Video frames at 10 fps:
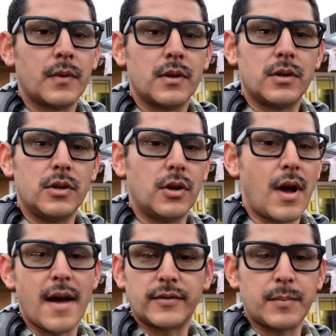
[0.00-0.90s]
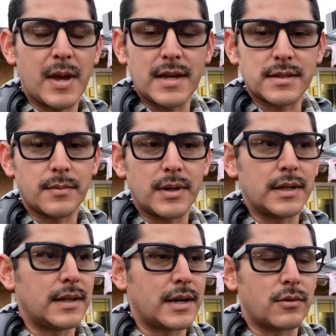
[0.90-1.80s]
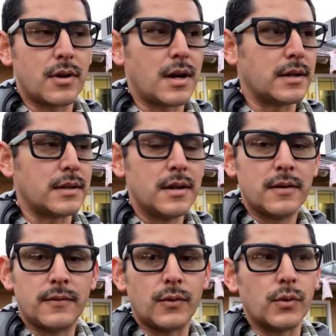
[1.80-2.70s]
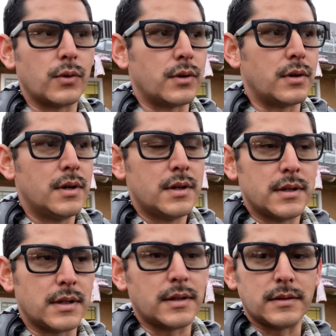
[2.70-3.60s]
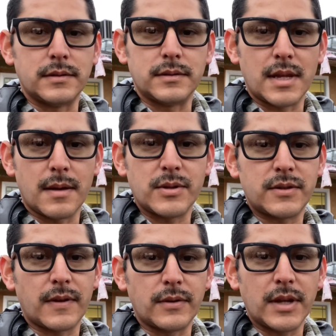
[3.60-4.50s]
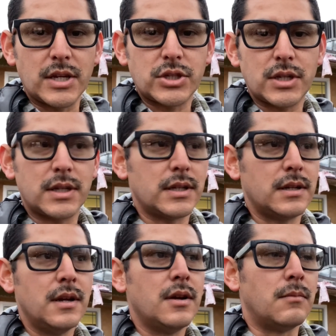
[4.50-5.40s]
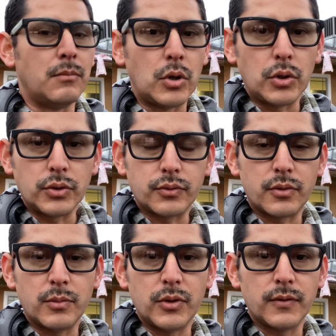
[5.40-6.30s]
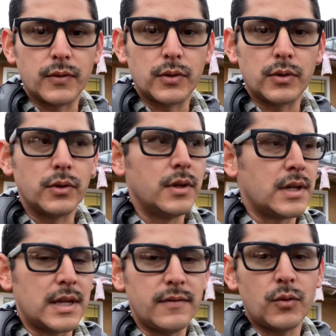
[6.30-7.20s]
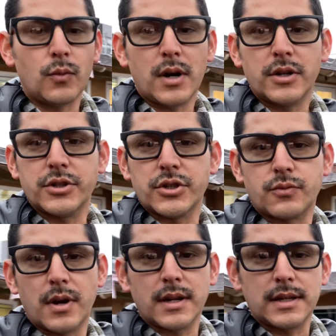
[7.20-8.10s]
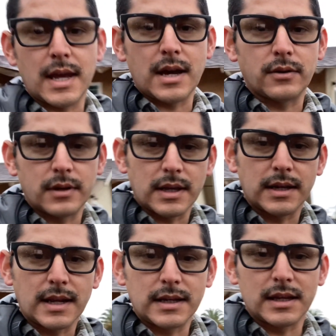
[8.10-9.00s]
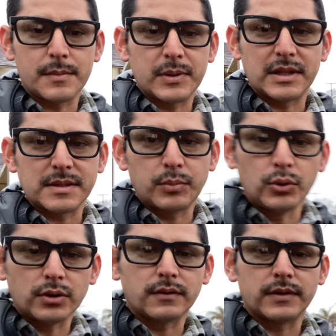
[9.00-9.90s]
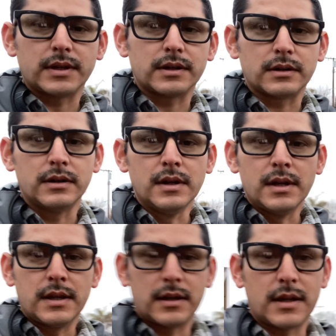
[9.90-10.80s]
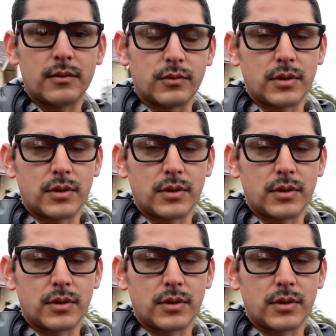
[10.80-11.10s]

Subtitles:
you don't have to pay somebody later on for damaged foundation, mold removal. Even water just running down and ending up in this pool over here can